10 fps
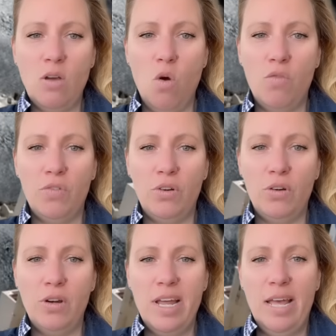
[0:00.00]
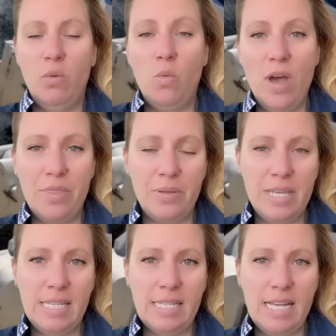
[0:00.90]
over whether
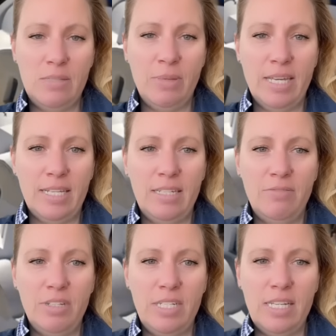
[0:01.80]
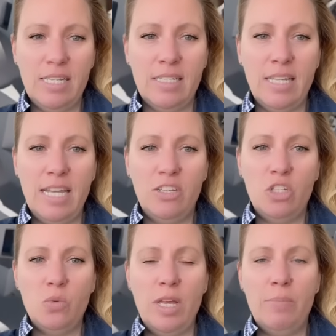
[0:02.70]
this seismic activity is linked
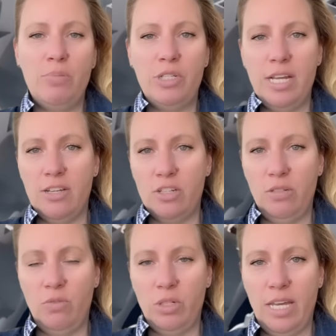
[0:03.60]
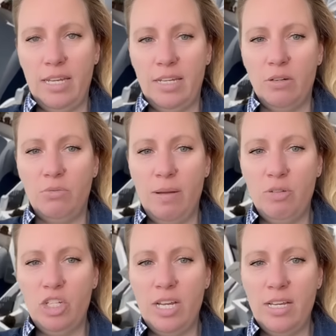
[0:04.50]
to a potential volcanic
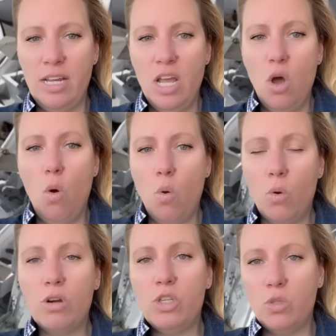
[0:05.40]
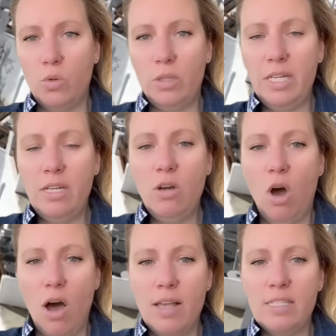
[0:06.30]
eruption or solely
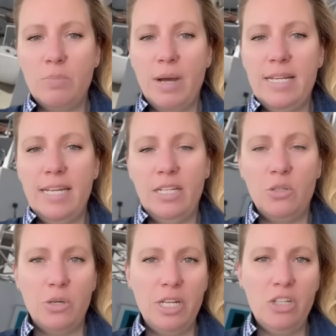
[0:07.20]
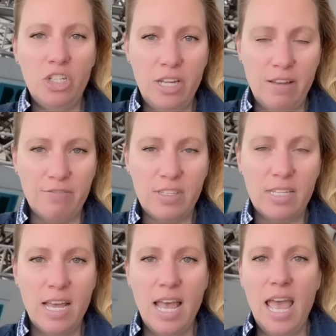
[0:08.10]
caused by tectonic shifts.
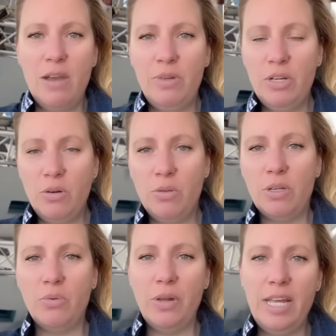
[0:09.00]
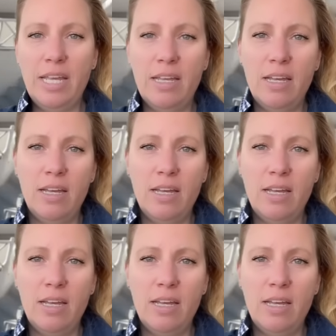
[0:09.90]
And we know the Greek